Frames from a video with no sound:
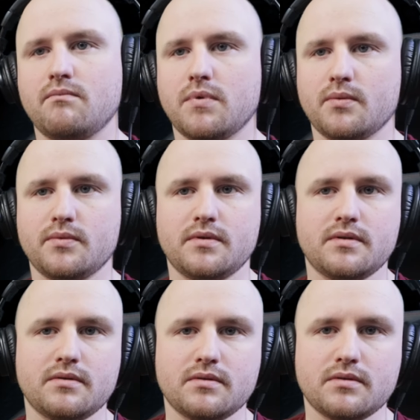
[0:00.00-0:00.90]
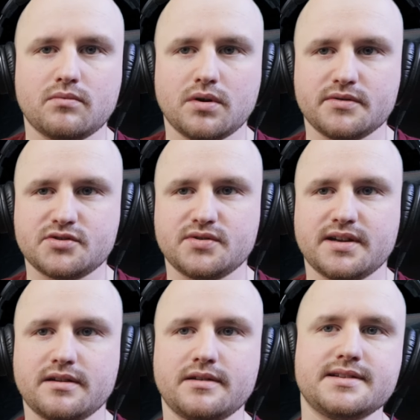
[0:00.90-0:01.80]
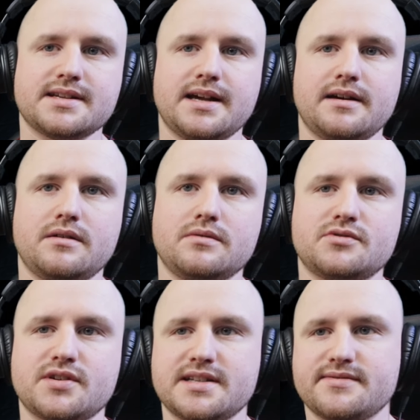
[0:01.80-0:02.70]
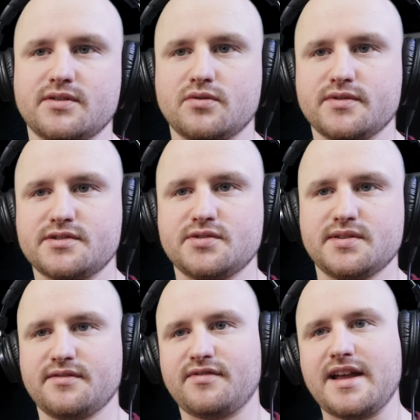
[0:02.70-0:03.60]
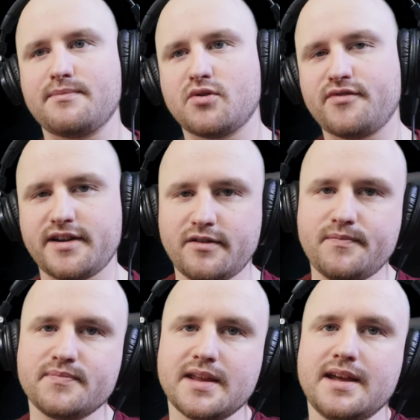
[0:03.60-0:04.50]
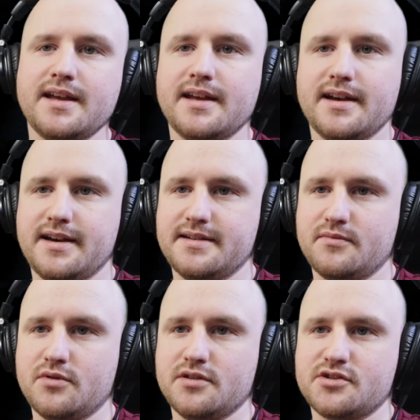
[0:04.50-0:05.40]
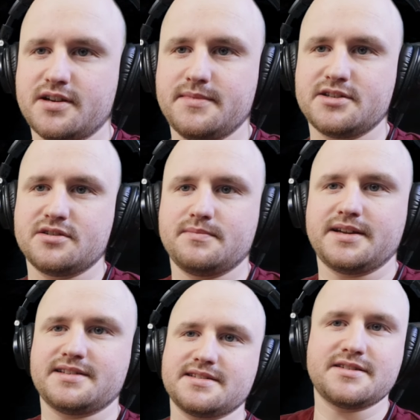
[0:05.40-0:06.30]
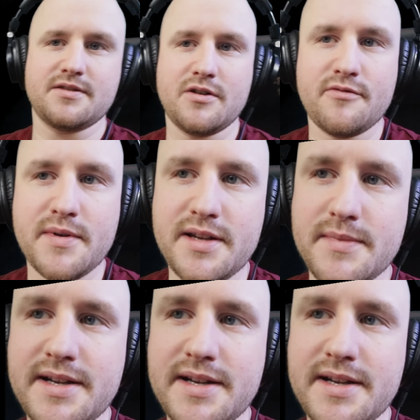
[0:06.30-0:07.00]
But what I'll do now is I'll transfer over to the flat profile, and I'm going to try and make sure the mic doesn't turn off, but you